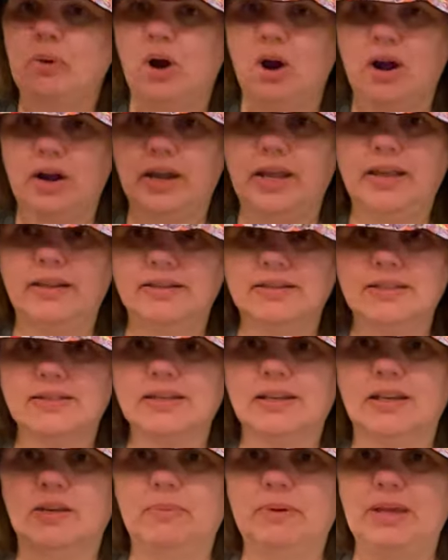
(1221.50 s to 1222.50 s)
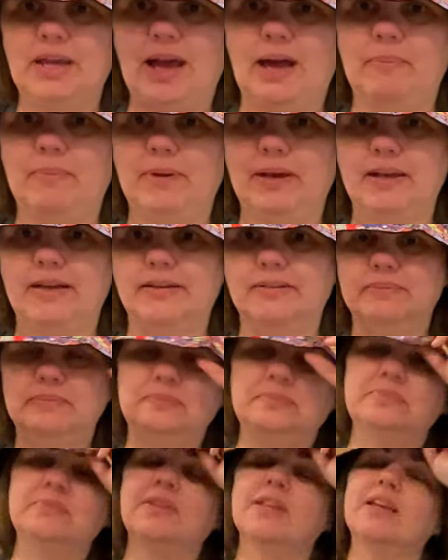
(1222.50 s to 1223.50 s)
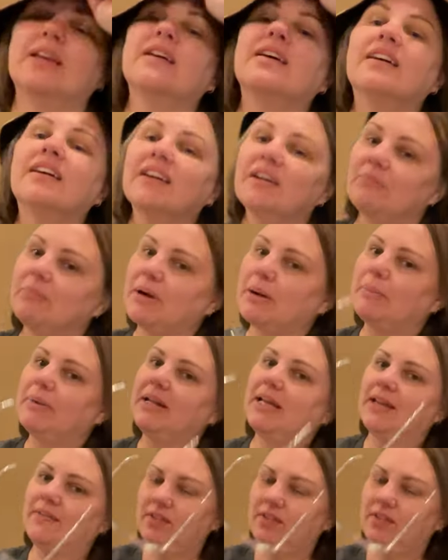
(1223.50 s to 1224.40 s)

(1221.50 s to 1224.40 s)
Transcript: party, this is going to be epic. But I'm going to